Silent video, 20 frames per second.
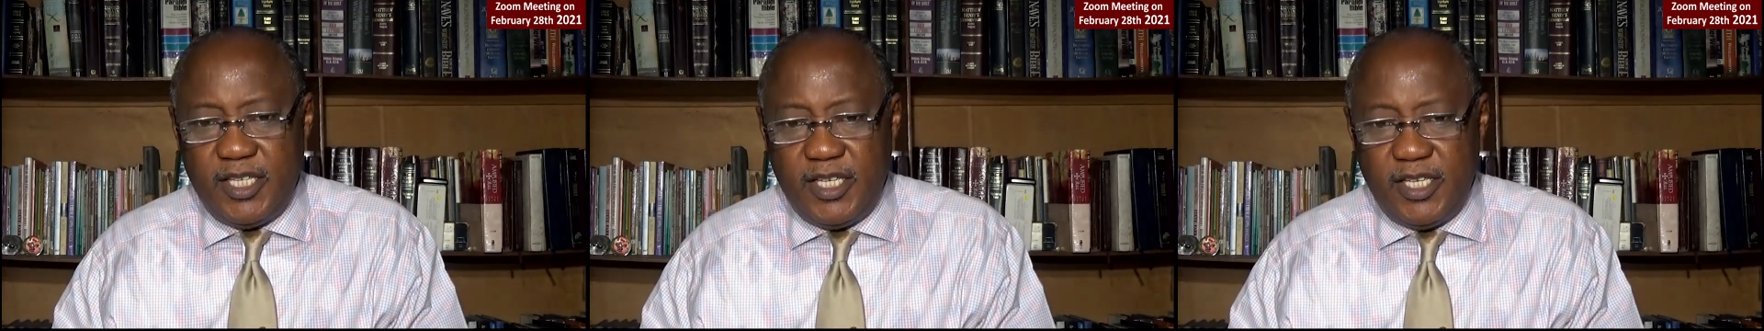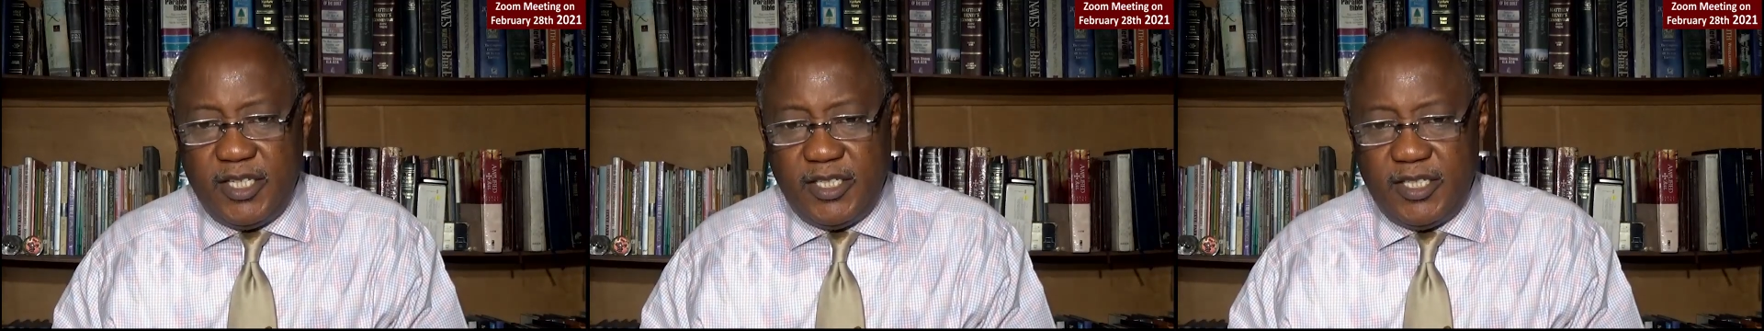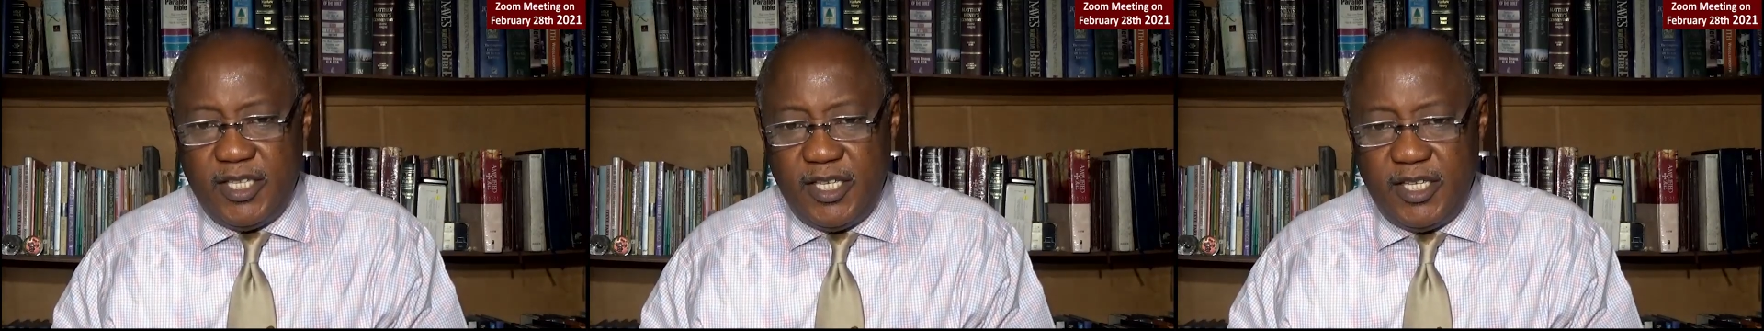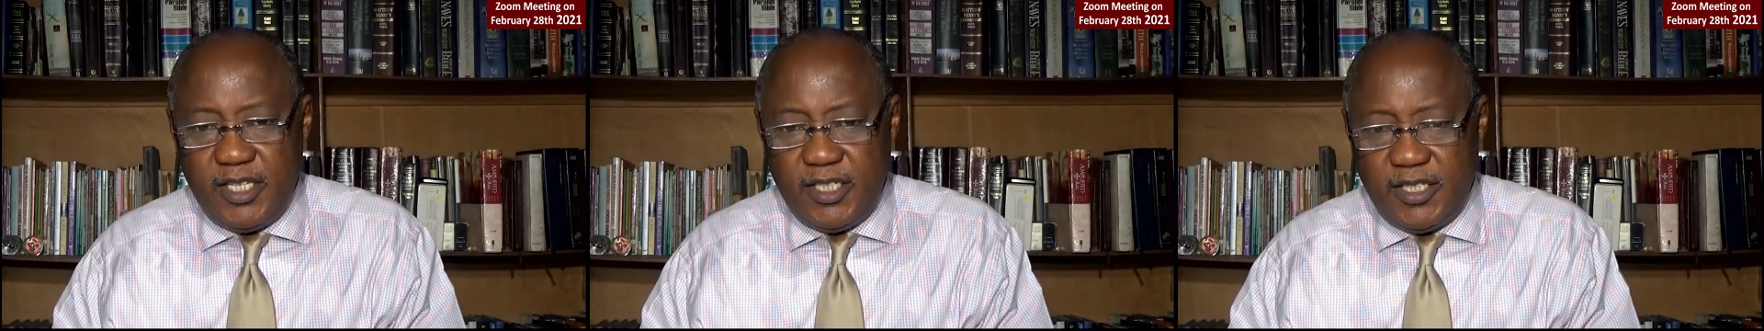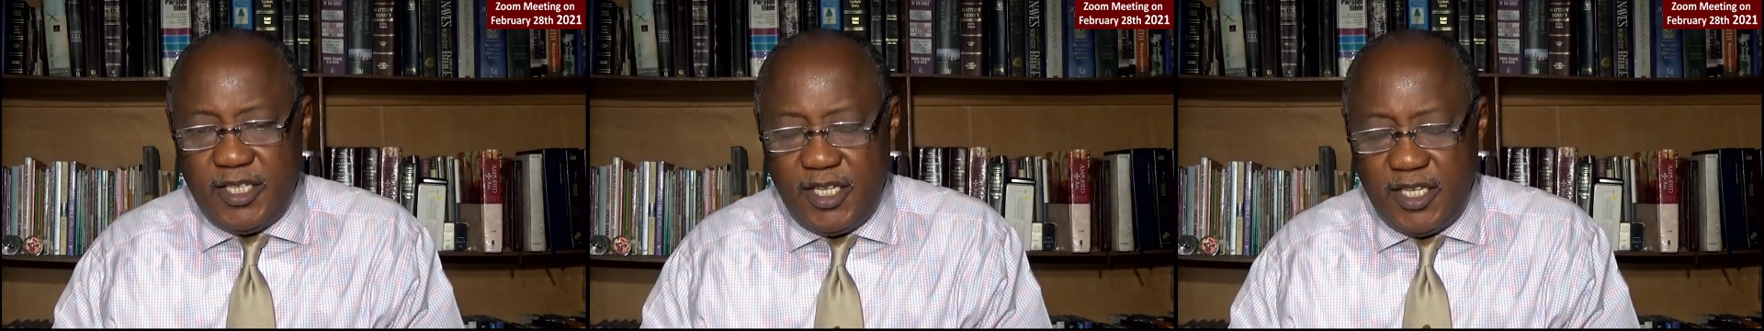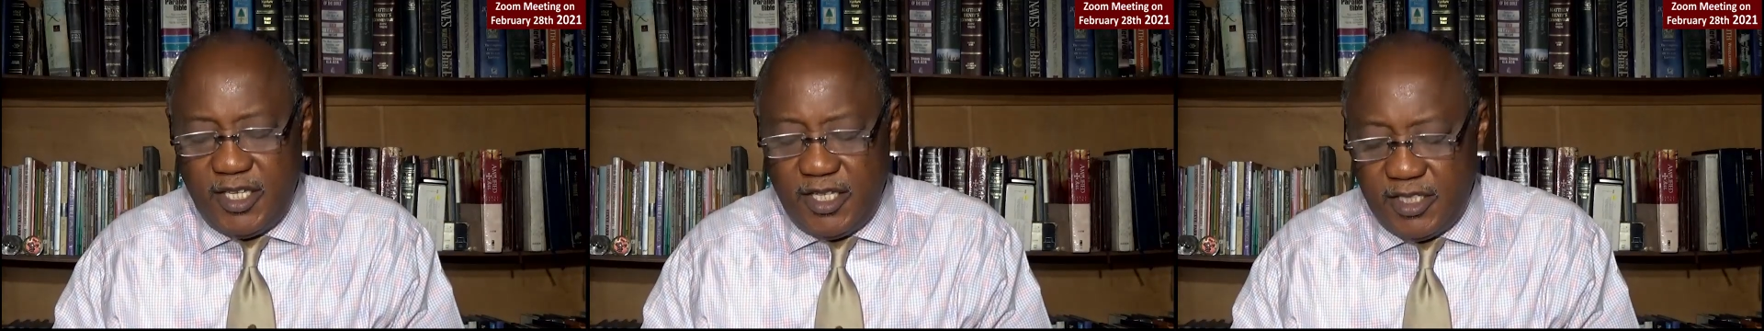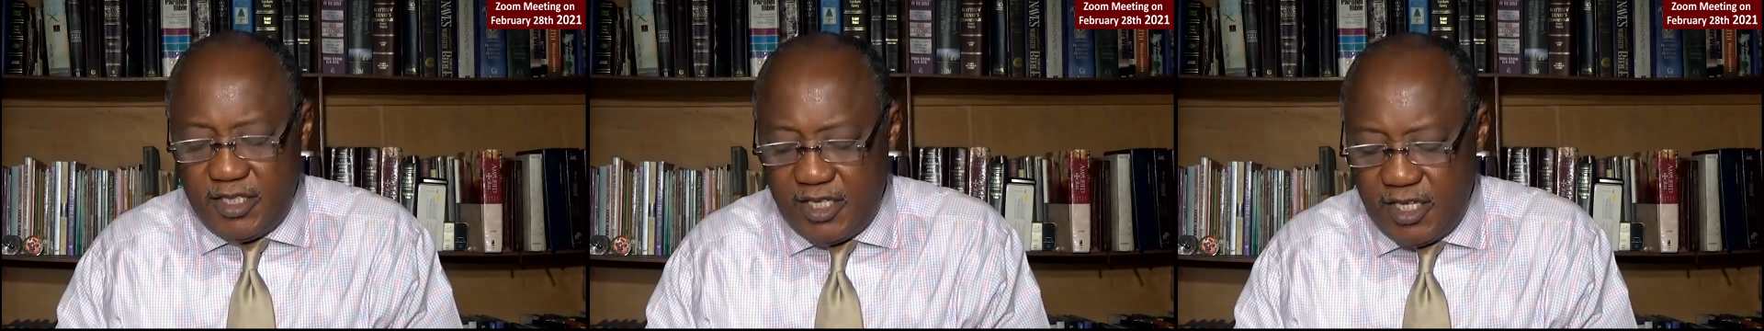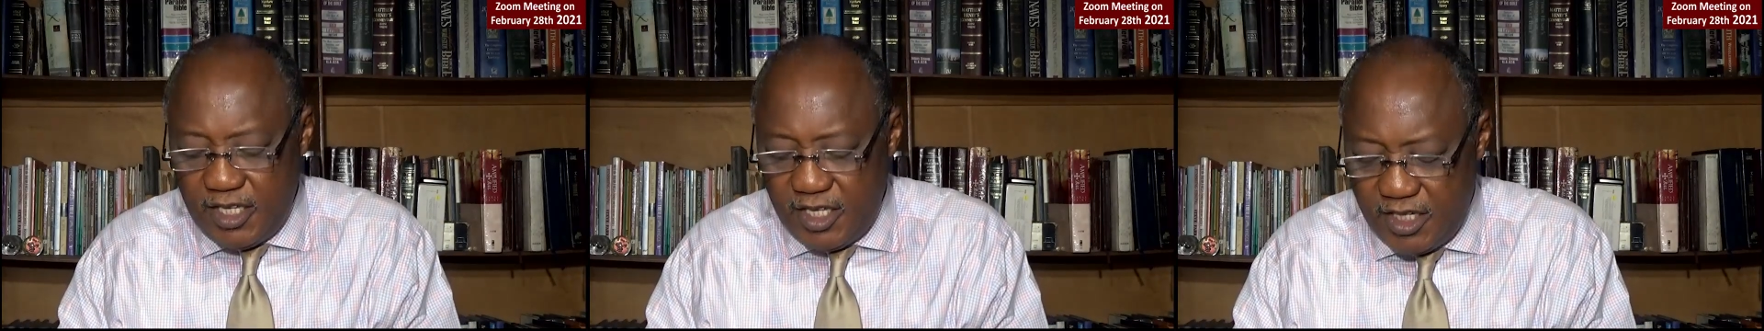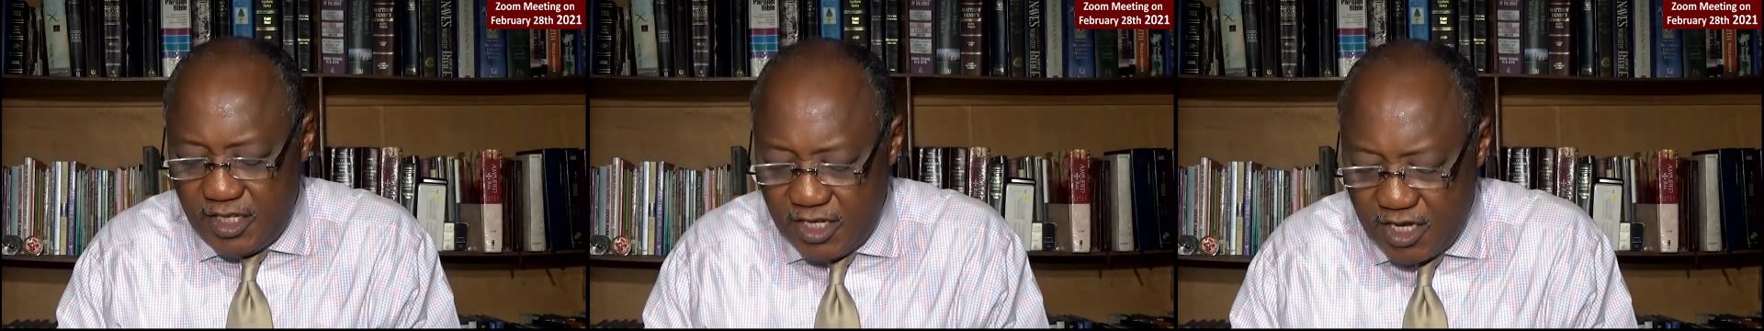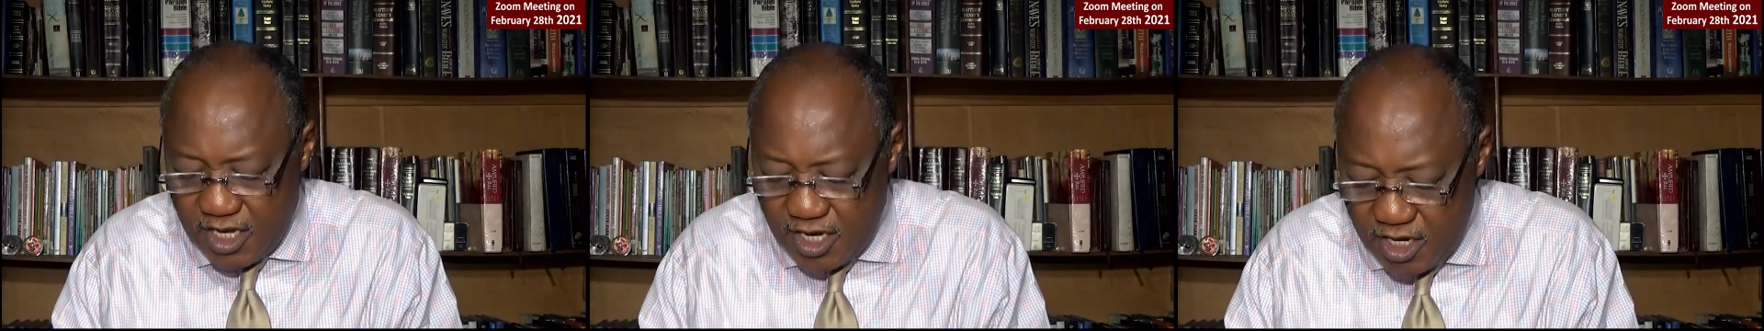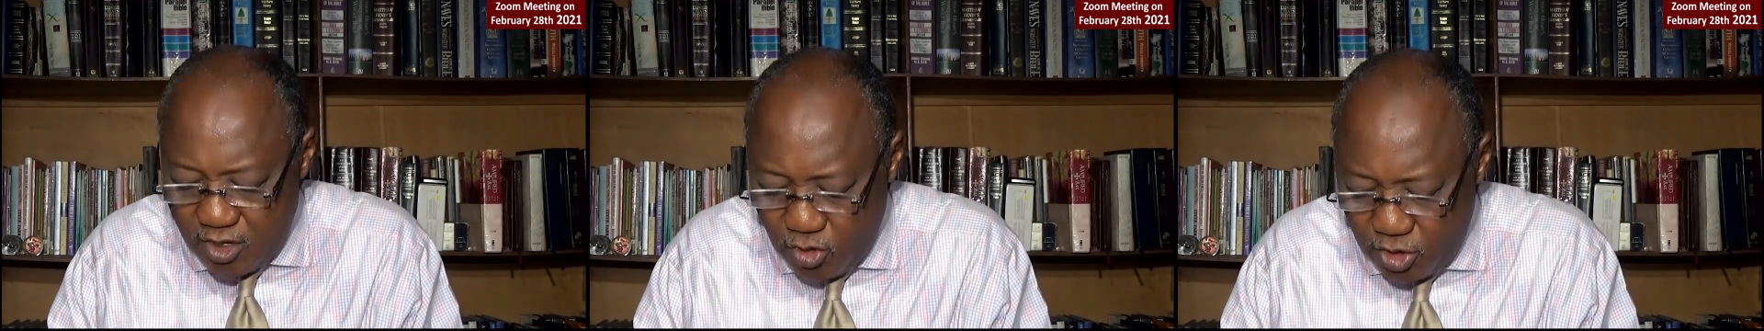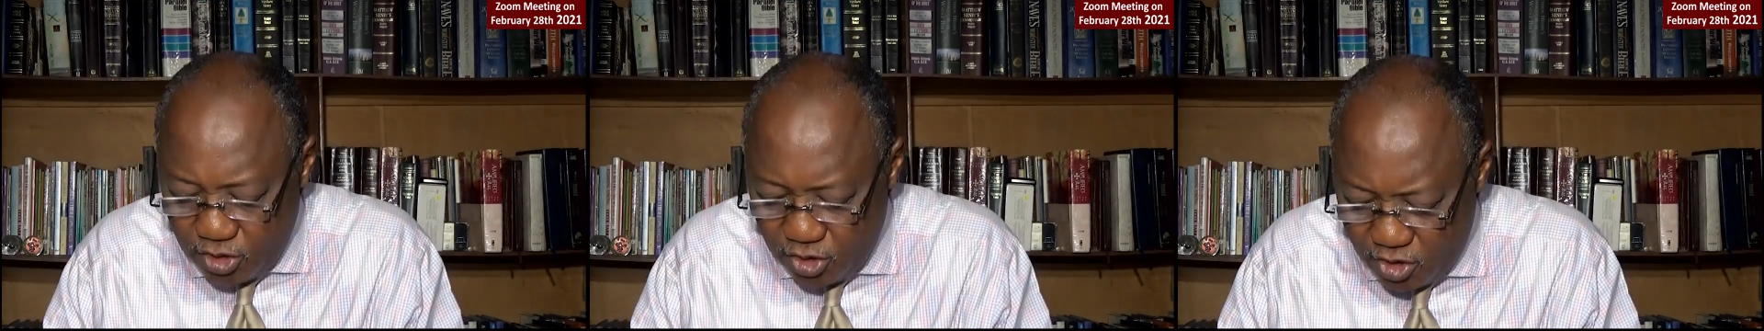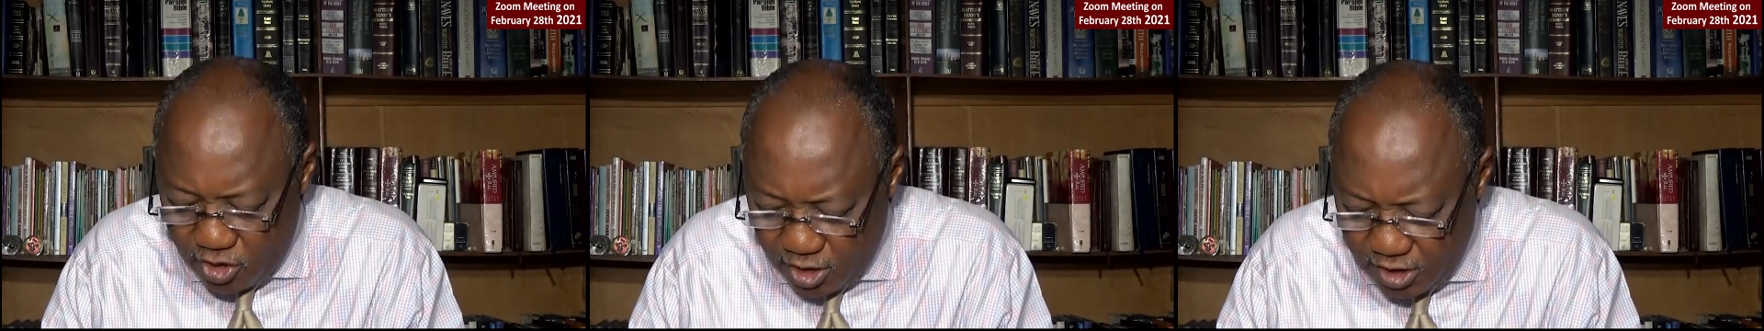the the the, the uh,
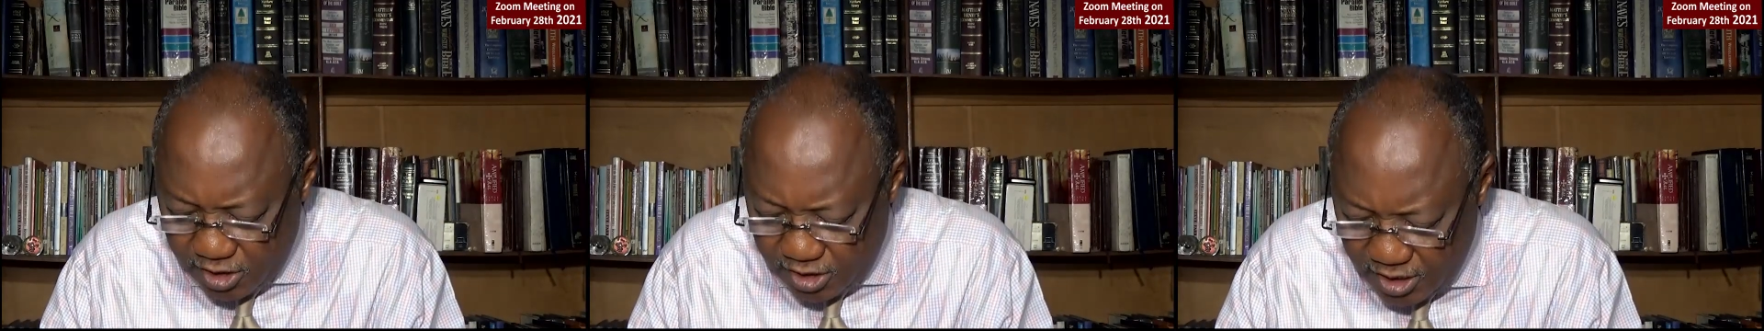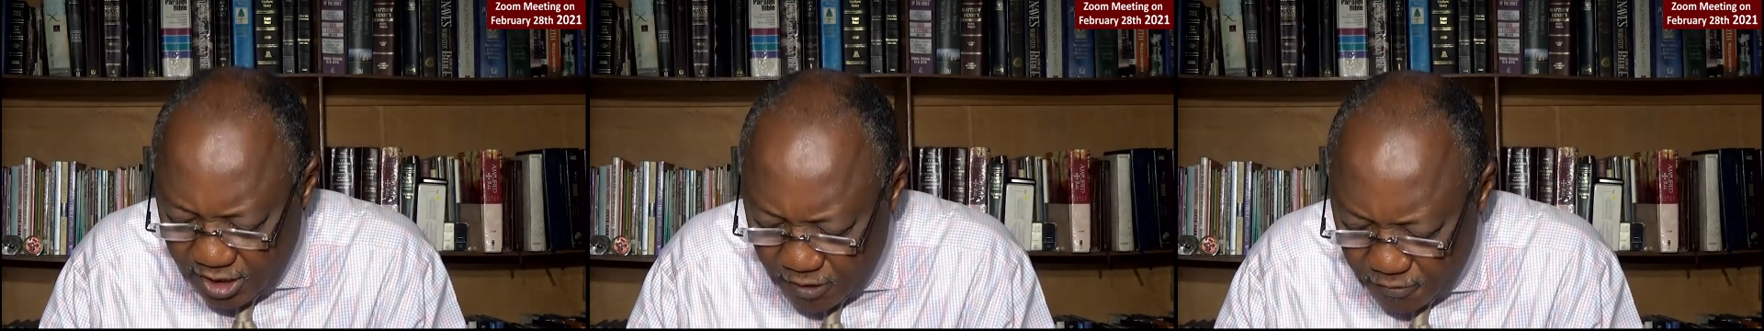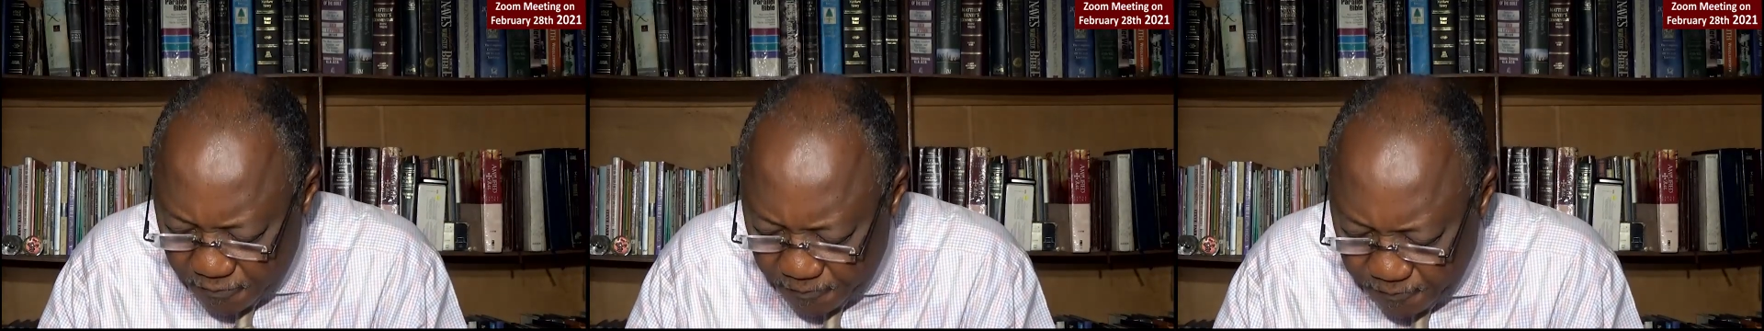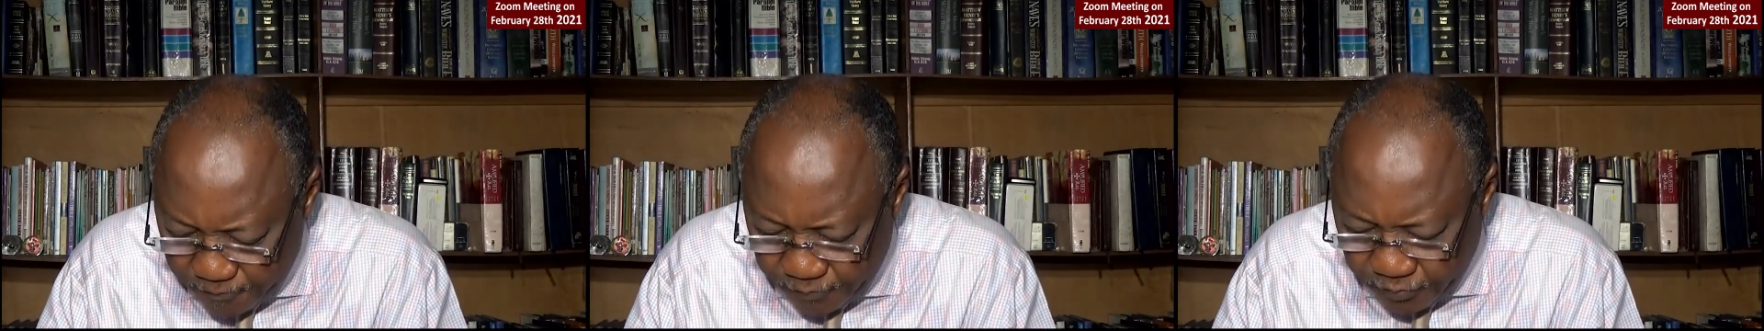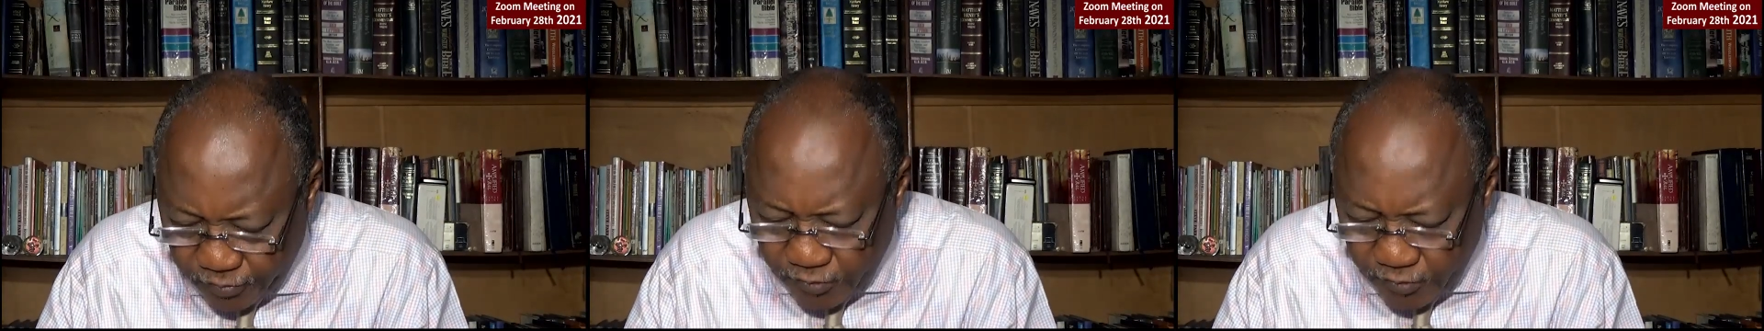what do you call it now